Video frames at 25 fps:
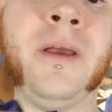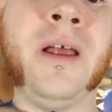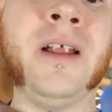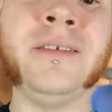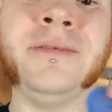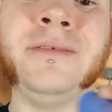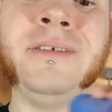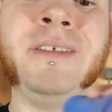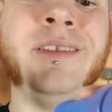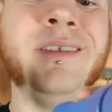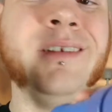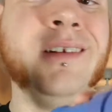be
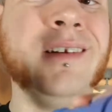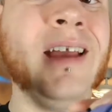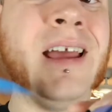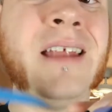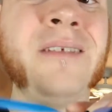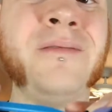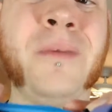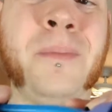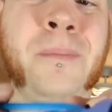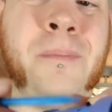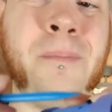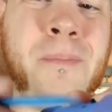honest with you, they're
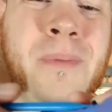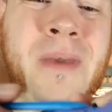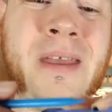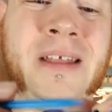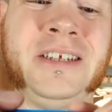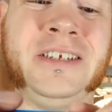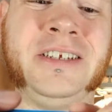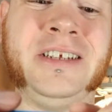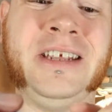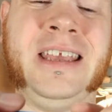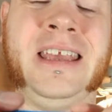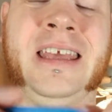kind of a
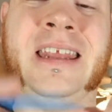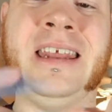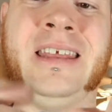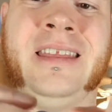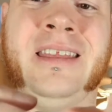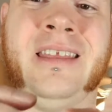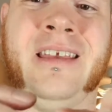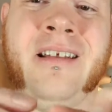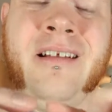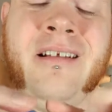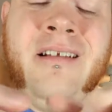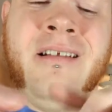bitch to get
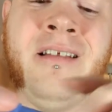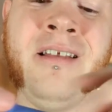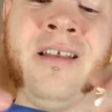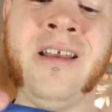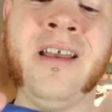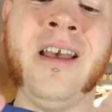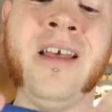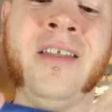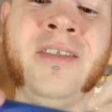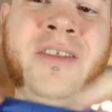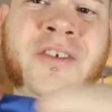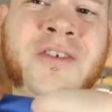in there.
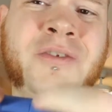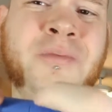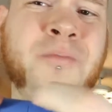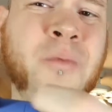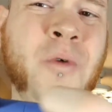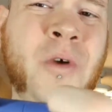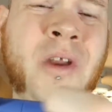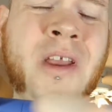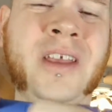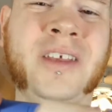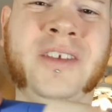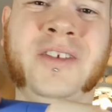The
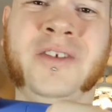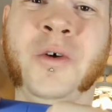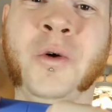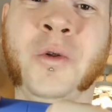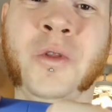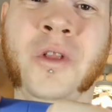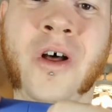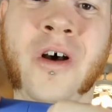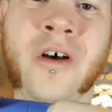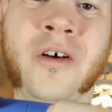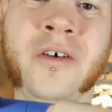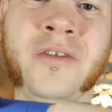spring is
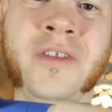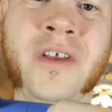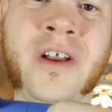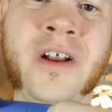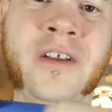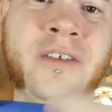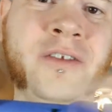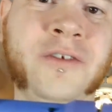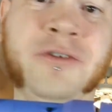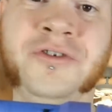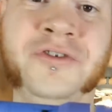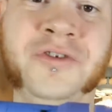so long on
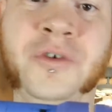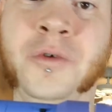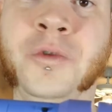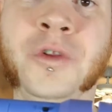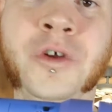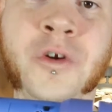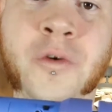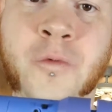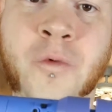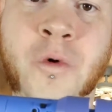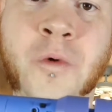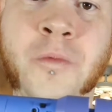there, and there's so
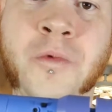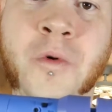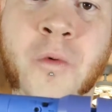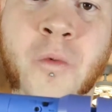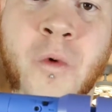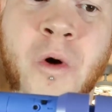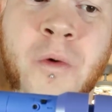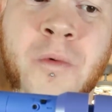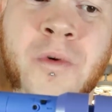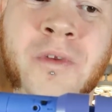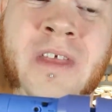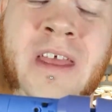little room to
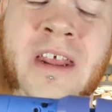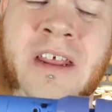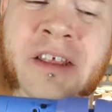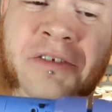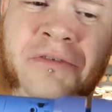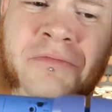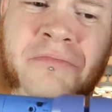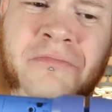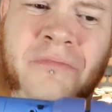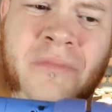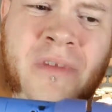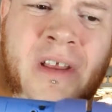work with that
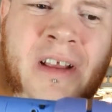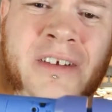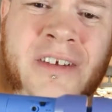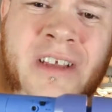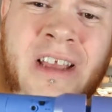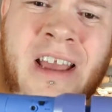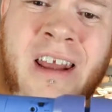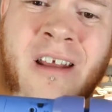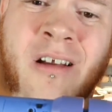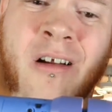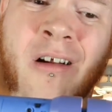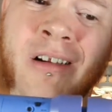it's
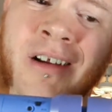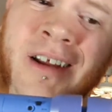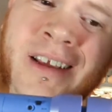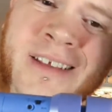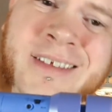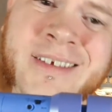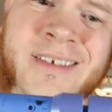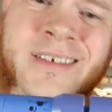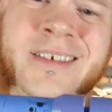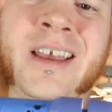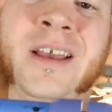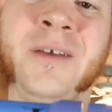actually kind of hard to
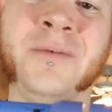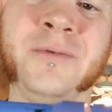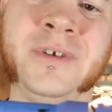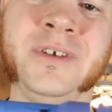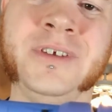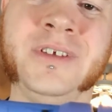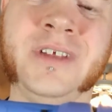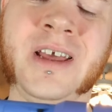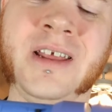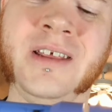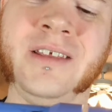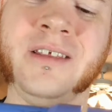get the second
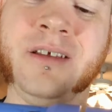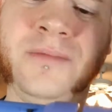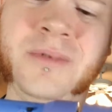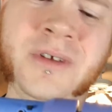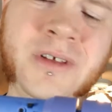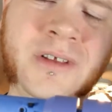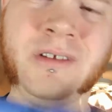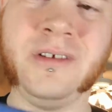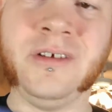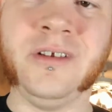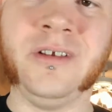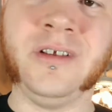one to slide in there,
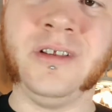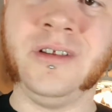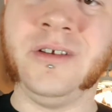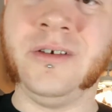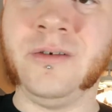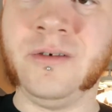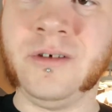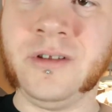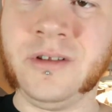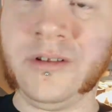but you can do